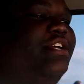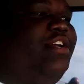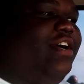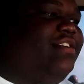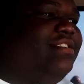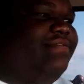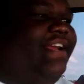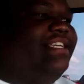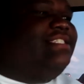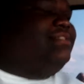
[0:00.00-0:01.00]
show y'all some
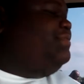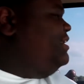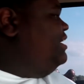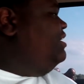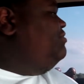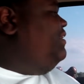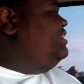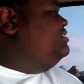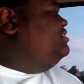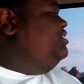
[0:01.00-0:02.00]
races, man. We
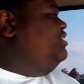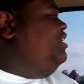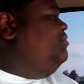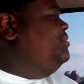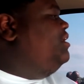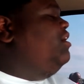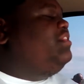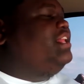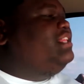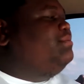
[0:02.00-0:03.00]
about to show y'all. We all
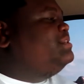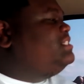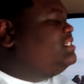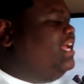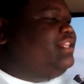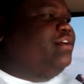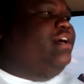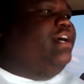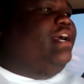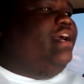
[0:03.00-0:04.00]
there. What's this like?
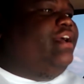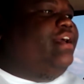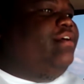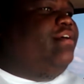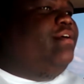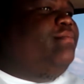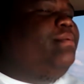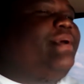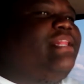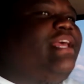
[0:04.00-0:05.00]
Uh,
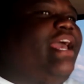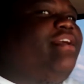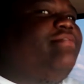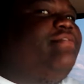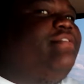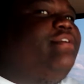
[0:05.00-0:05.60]
we at the eighth,